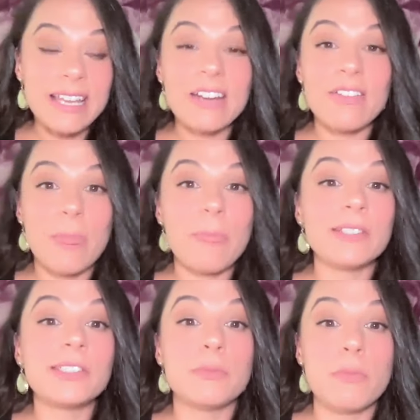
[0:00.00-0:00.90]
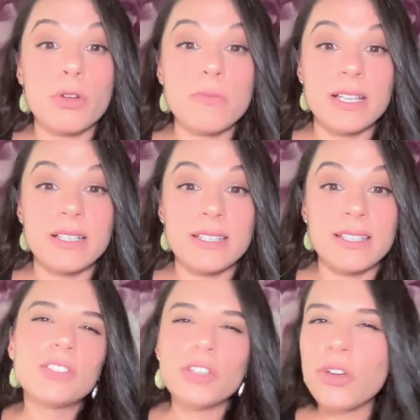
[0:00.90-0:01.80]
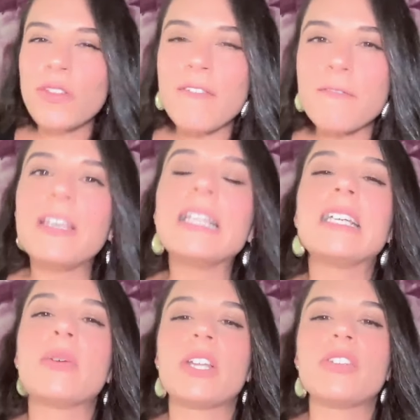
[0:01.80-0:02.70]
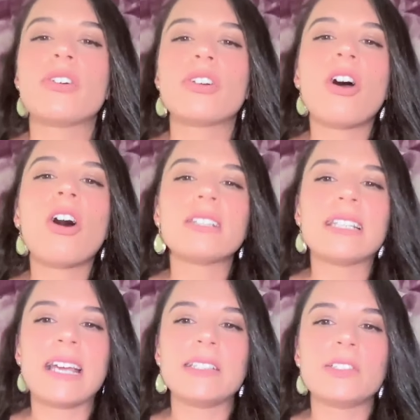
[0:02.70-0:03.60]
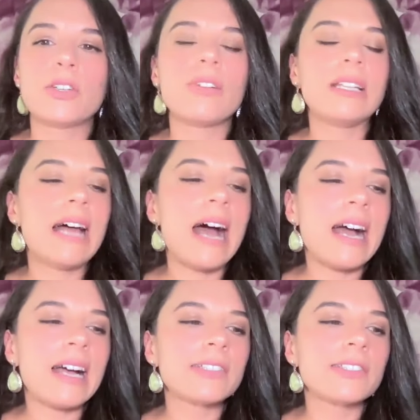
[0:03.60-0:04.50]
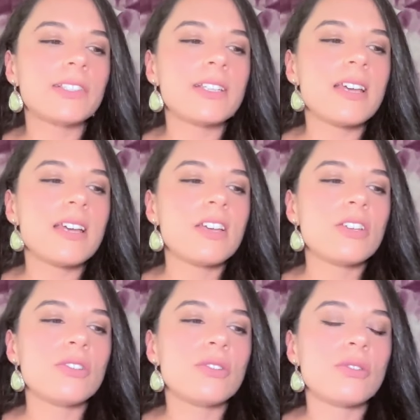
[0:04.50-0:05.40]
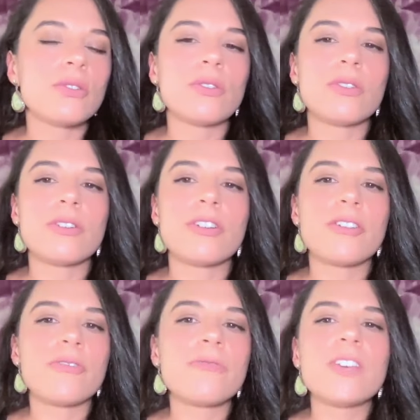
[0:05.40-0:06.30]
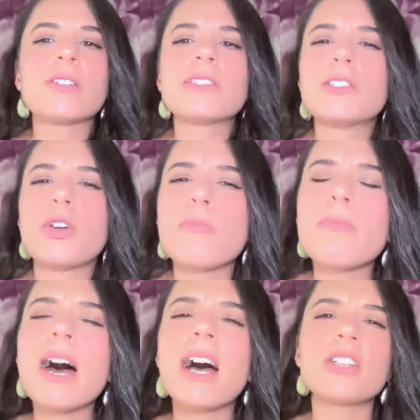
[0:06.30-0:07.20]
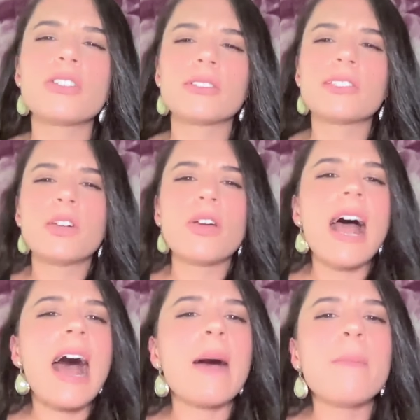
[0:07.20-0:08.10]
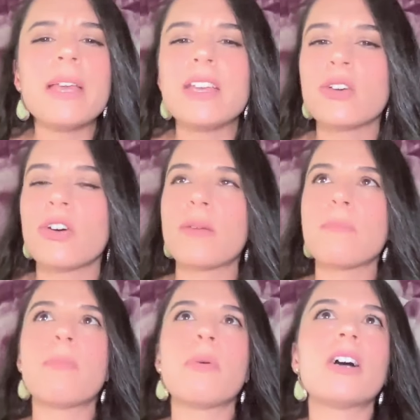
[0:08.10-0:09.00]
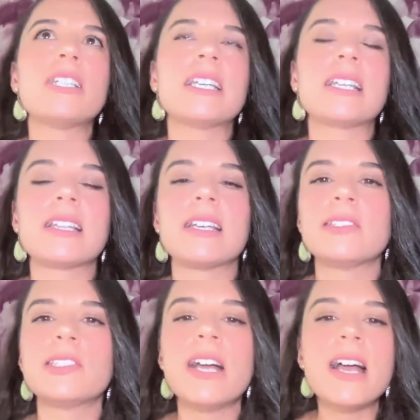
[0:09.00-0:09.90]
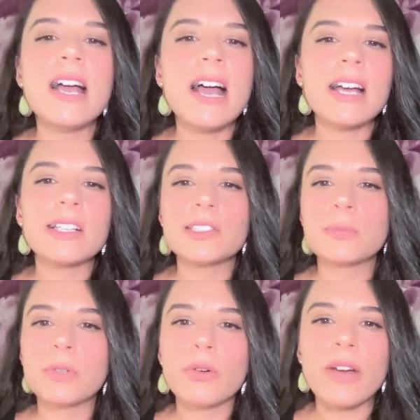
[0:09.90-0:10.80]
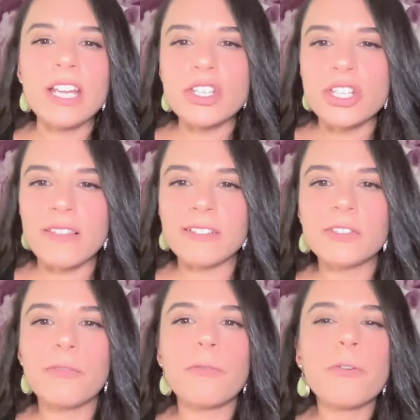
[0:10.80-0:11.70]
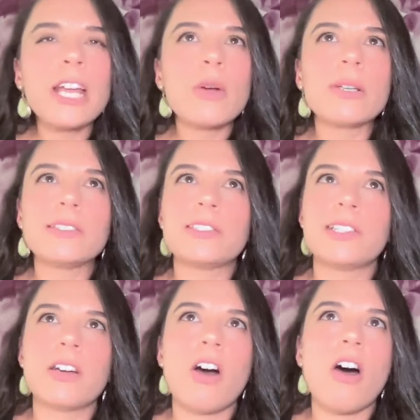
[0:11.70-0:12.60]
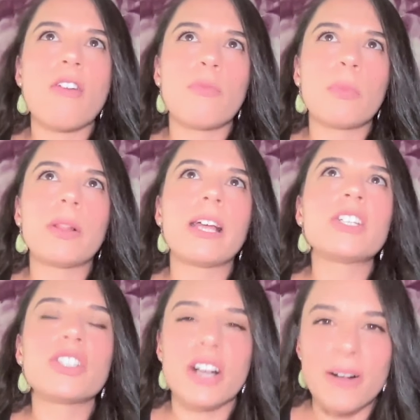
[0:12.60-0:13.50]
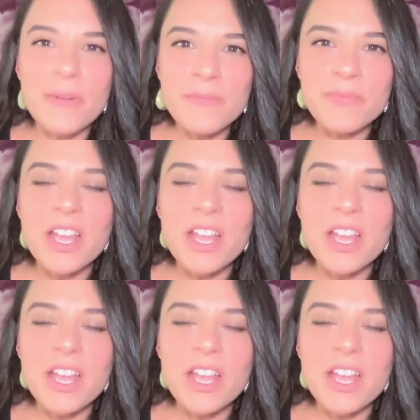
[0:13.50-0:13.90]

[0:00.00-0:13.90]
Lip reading: here in this moment. So you know that feeling when you're on holidays, you're relaxed, you feel so much, you're so happy, you're embodying this exploration, this frequency of pleasure